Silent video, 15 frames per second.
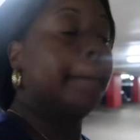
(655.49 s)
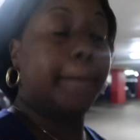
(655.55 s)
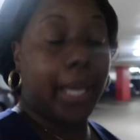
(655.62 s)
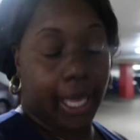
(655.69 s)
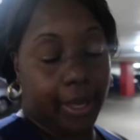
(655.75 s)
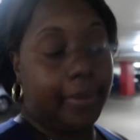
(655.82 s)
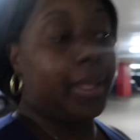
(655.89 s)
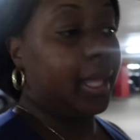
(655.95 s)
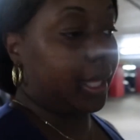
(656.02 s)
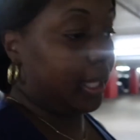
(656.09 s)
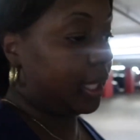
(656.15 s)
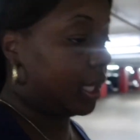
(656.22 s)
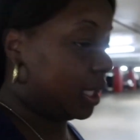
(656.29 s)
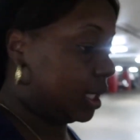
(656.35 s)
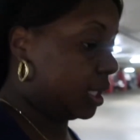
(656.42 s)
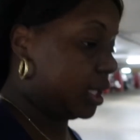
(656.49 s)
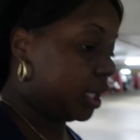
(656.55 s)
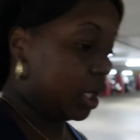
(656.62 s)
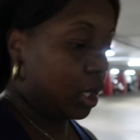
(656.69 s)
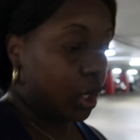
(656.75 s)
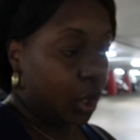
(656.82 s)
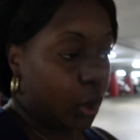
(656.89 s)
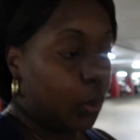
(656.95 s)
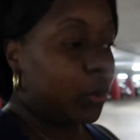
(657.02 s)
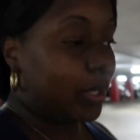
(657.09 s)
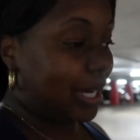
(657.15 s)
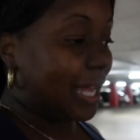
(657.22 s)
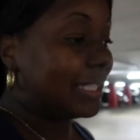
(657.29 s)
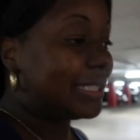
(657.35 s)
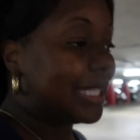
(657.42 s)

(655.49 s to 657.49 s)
baby, when I